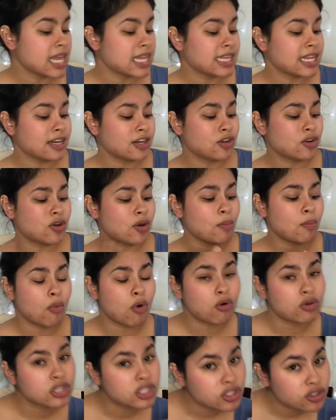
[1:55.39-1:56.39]
Then you're gonna
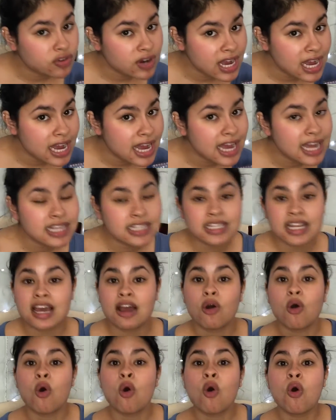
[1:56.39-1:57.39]
moisturize
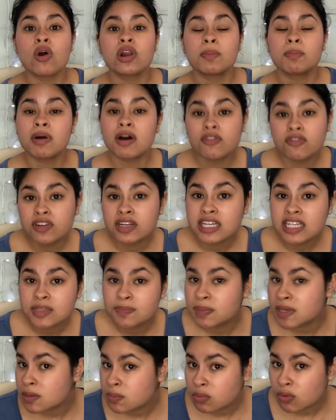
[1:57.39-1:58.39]
all the puffiness
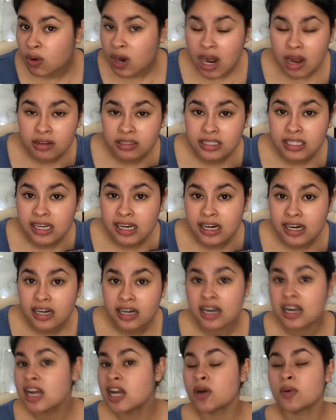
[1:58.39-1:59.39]
people out
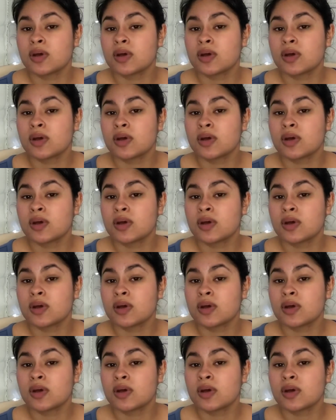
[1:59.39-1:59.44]
there,